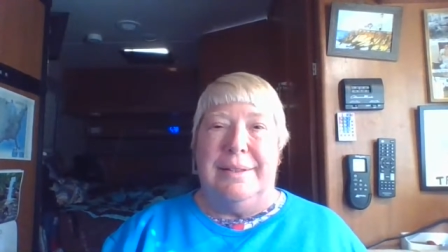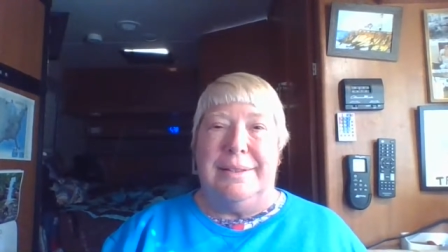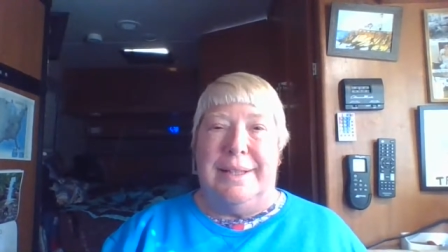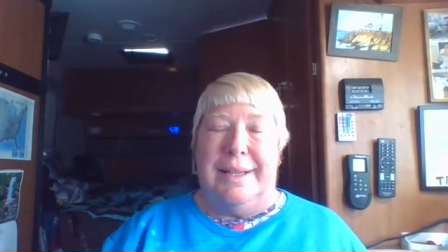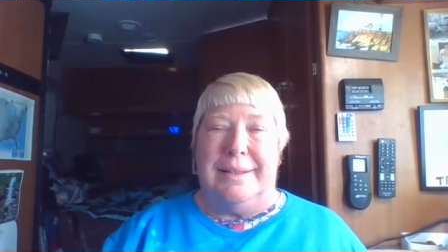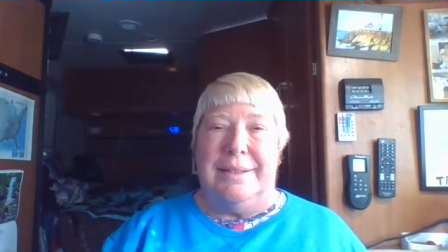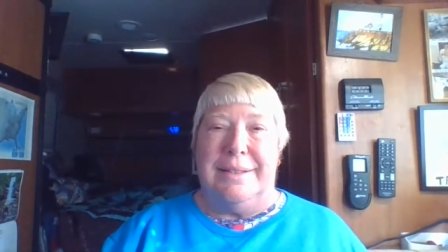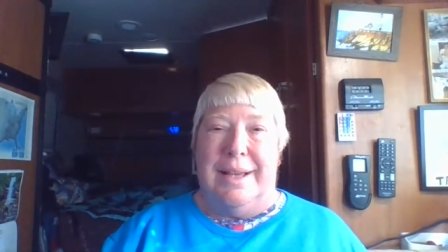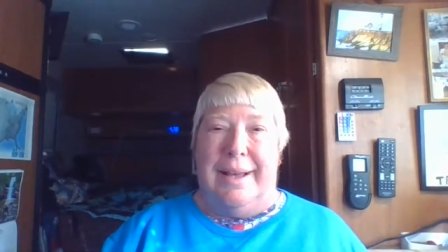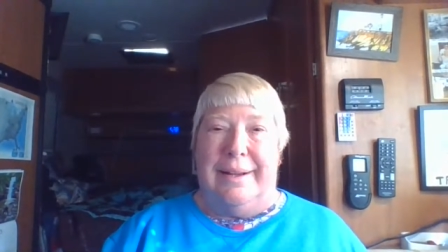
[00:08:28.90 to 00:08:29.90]
to get the
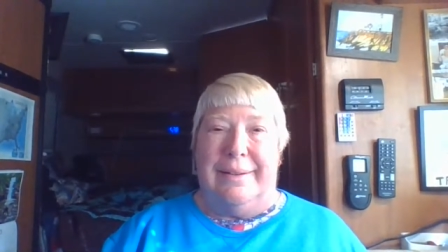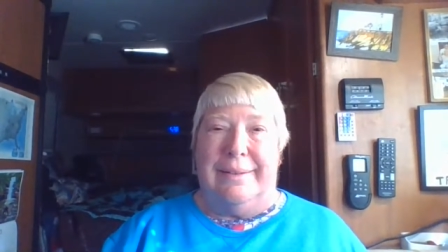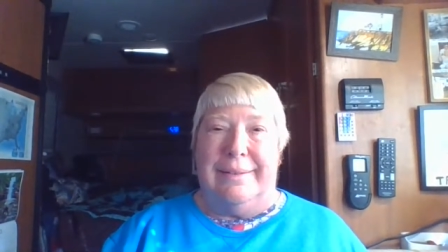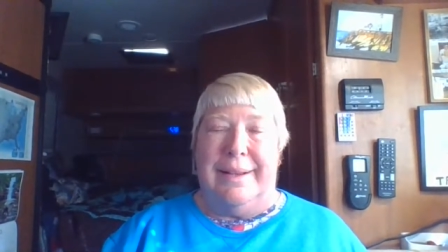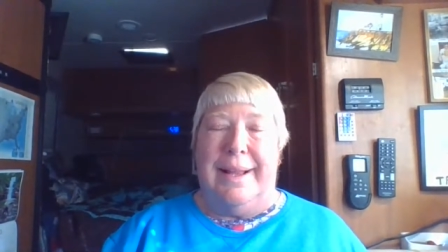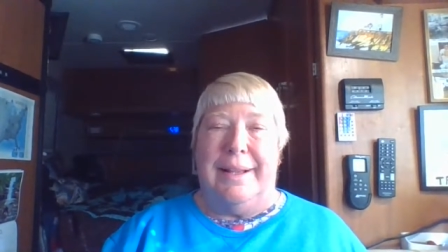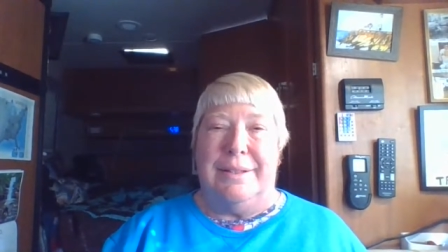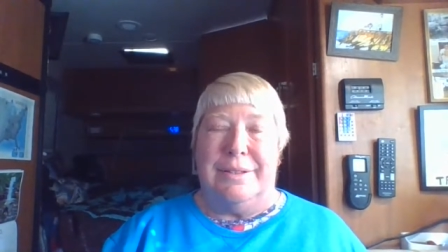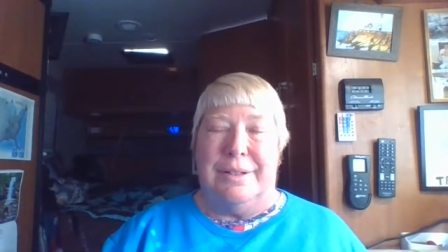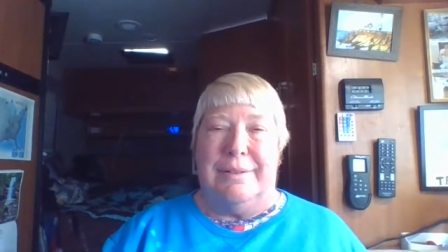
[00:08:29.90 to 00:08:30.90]
tire
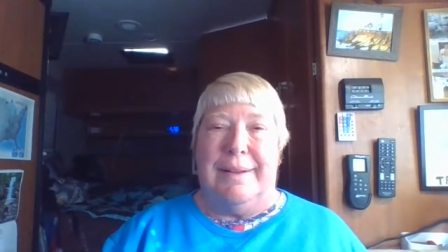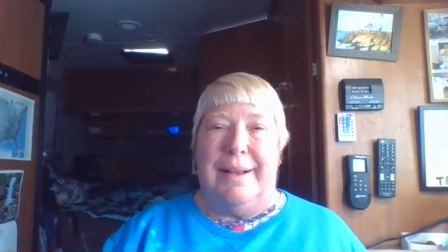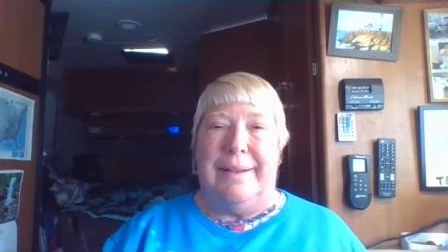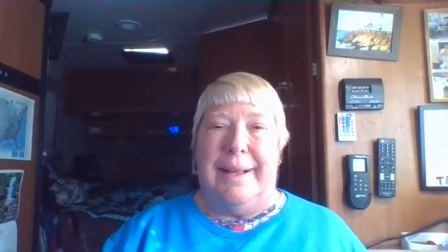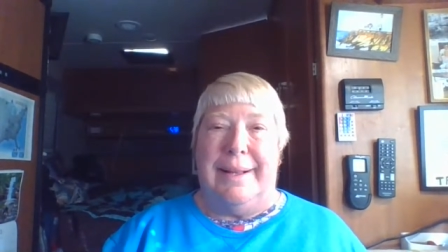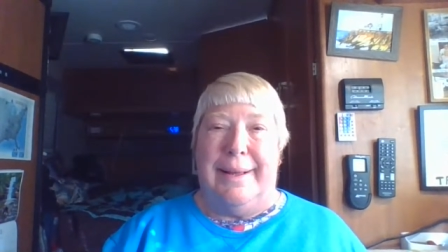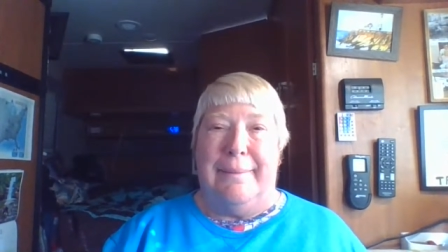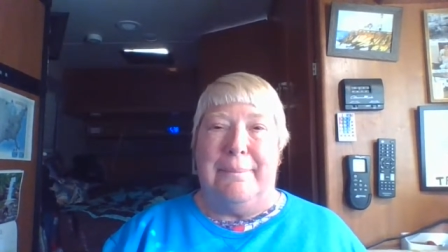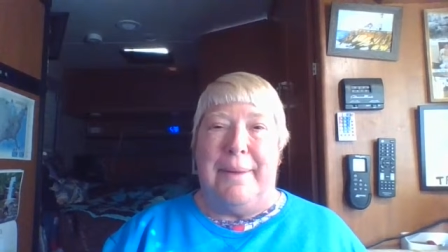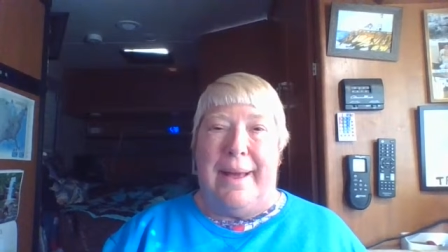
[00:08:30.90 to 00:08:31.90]
and turn around and
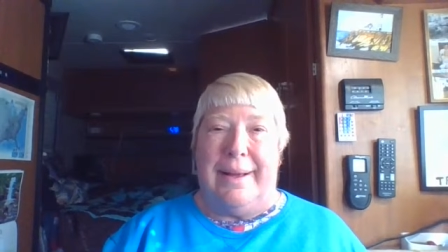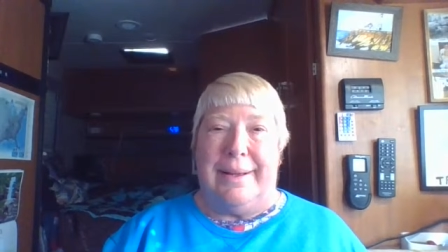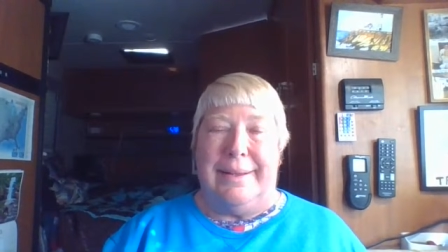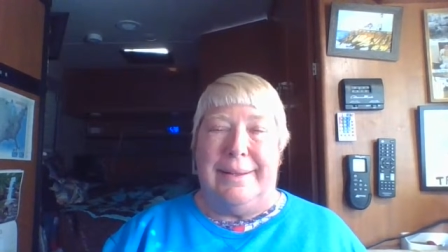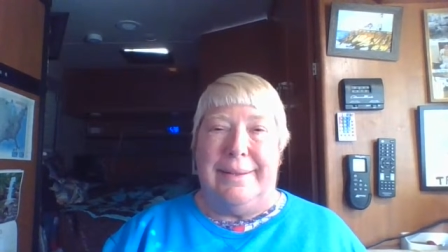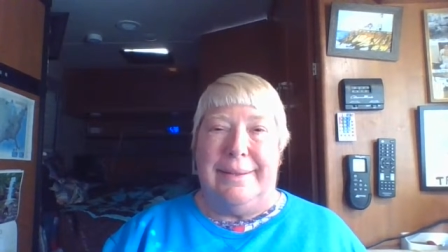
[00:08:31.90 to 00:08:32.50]
come back.